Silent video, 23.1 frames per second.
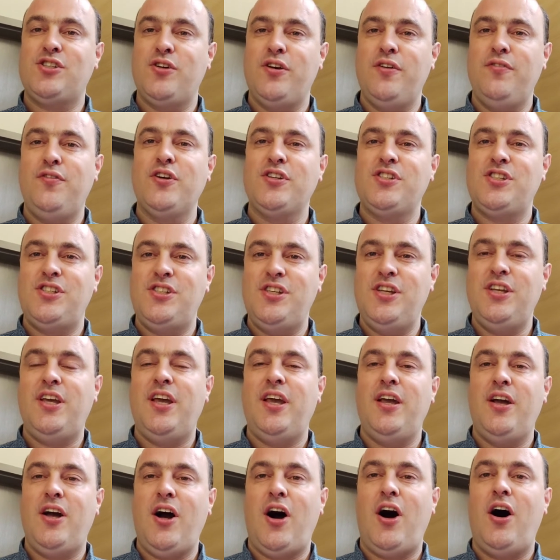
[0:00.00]
So if you're
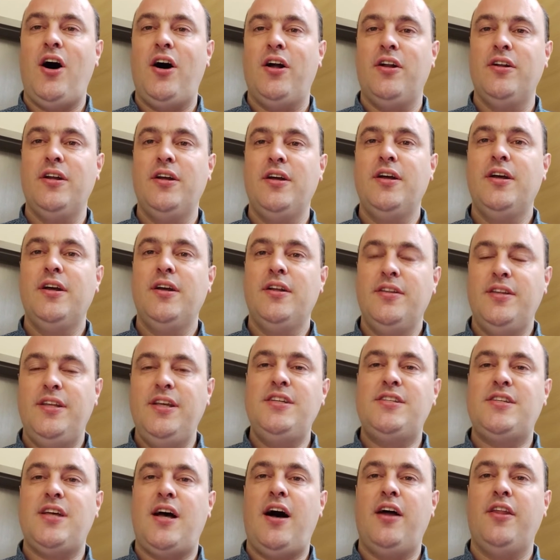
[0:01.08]
seeking God,
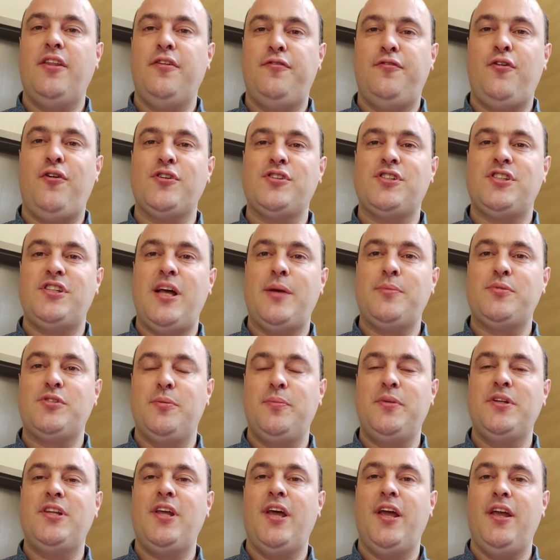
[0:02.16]
these are the four steps to
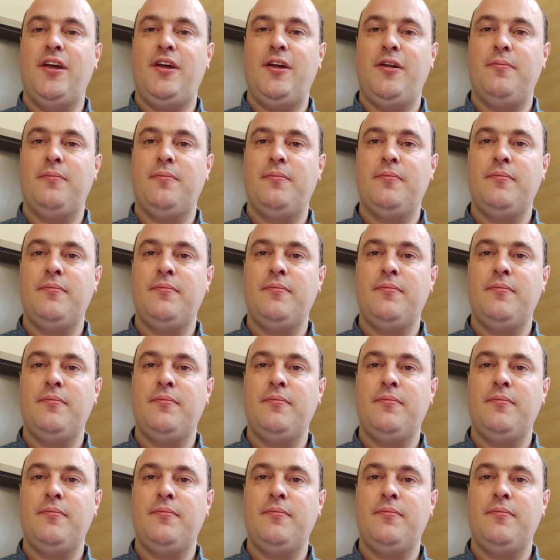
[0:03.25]
be taken.